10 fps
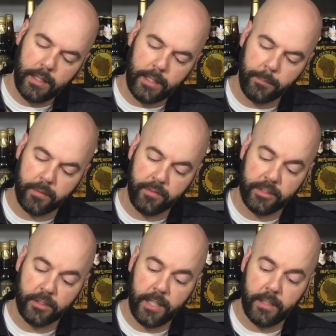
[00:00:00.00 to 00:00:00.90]
Keep
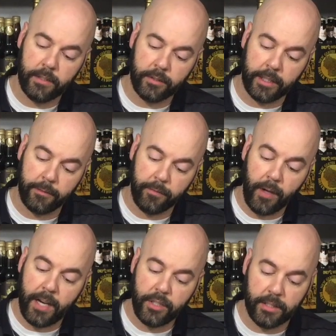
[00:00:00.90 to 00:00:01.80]
refrigerated and drink
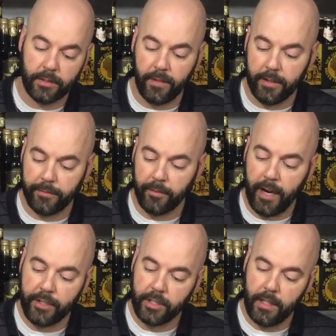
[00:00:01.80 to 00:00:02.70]
fresh. It is very
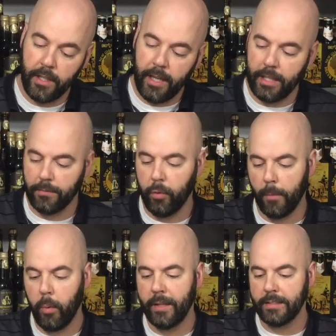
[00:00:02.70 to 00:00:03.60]
fresh. And it's
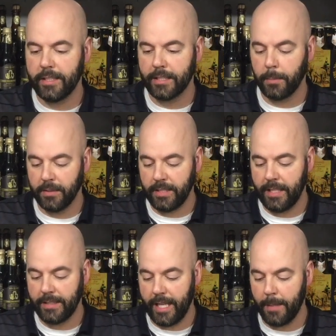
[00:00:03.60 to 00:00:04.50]
4.6%
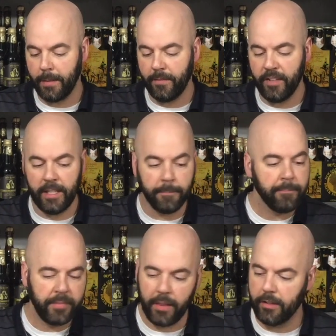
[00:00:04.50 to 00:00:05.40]
ABV.
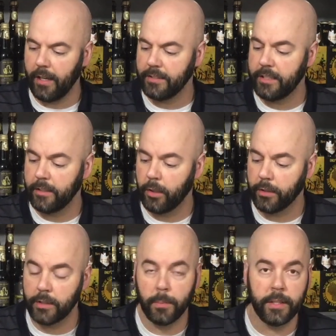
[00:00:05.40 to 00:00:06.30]
They're out of
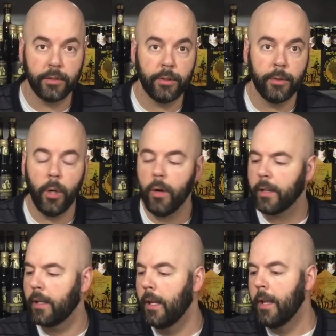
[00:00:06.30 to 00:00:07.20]
Saratoga Springs, New
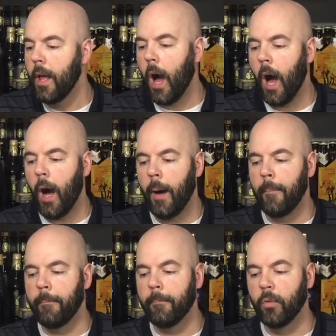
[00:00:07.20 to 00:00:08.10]
York.
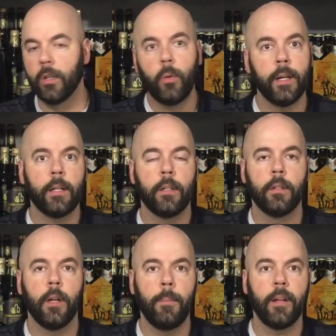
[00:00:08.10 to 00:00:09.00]
Real quick
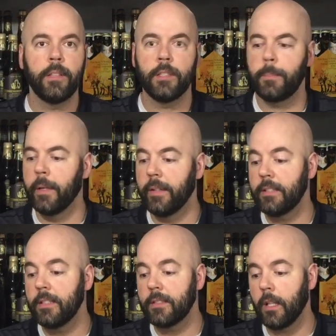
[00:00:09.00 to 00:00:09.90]
about this beer.
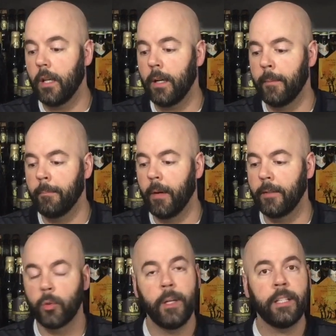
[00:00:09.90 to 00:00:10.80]
This is a
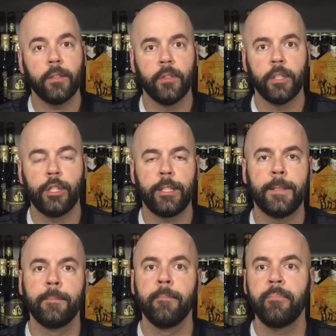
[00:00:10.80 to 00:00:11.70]
tweaked
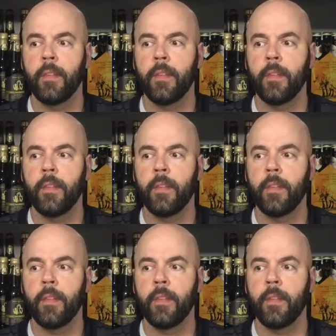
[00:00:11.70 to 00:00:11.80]
version.